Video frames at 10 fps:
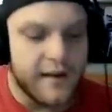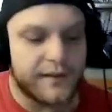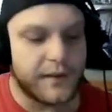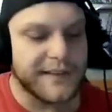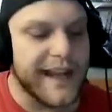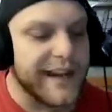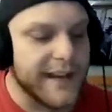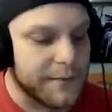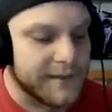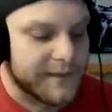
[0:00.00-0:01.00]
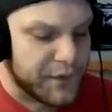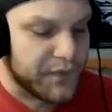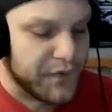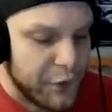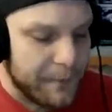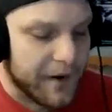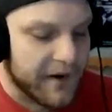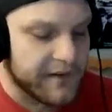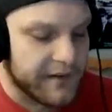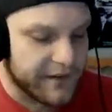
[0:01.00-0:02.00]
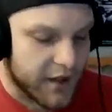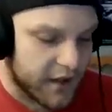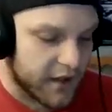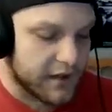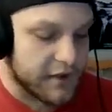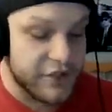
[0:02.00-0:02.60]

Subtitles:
So for leg number 2, the new partners are